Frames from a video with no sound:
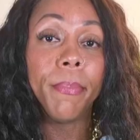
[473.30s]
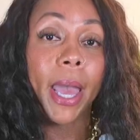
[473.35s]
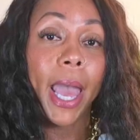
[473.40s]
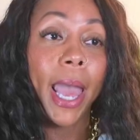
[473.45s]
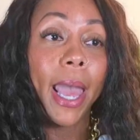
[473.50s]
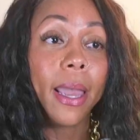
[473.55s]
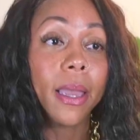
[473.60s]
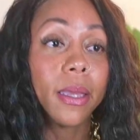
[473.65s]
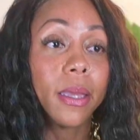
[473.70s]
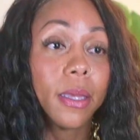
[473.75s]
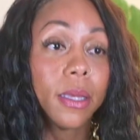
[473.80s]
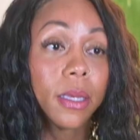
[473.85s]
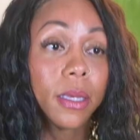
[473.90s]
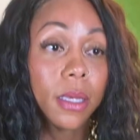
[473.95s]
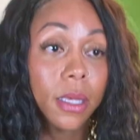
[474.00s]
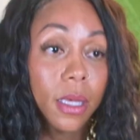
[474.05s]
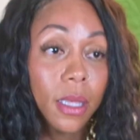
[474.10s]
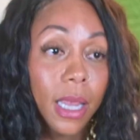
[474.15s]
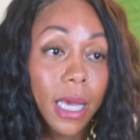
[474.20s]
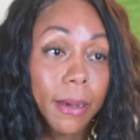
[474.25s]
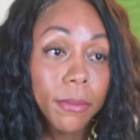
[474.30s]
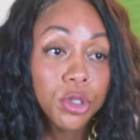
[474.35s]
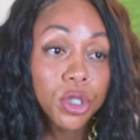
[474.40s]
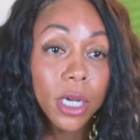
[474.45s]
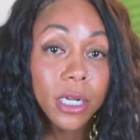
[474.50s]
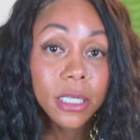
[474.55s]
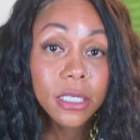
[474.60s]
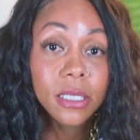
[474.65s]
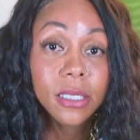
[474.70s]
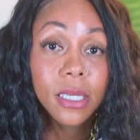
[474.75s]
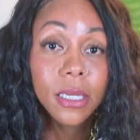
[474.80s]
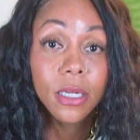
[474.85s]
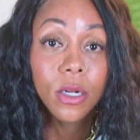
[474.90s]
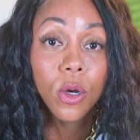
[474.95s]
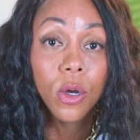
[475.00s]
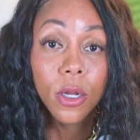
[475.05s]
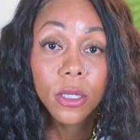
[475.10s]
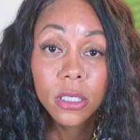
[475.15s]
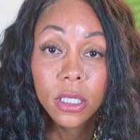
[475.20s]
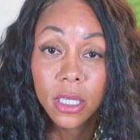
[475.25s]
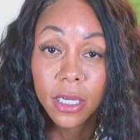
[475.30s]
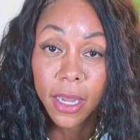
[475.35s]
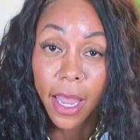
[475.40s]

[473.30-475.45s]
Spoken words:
back, like I'm trying to sit onto the